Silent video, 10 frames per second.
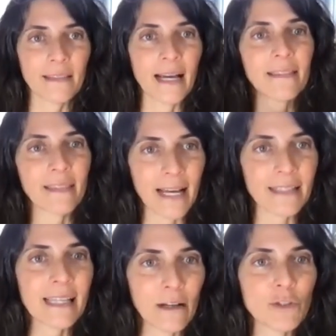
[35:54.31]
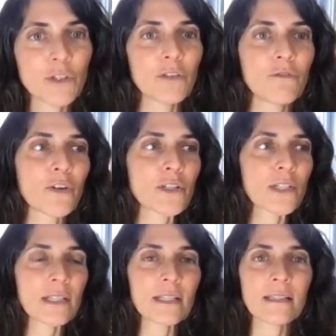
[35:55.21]
that that sounds good
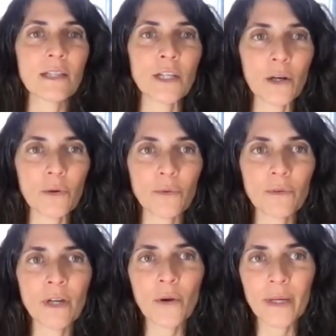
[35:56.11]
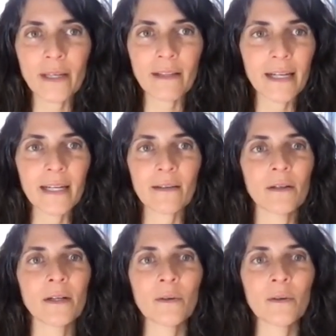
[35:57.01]
versus you know knowing like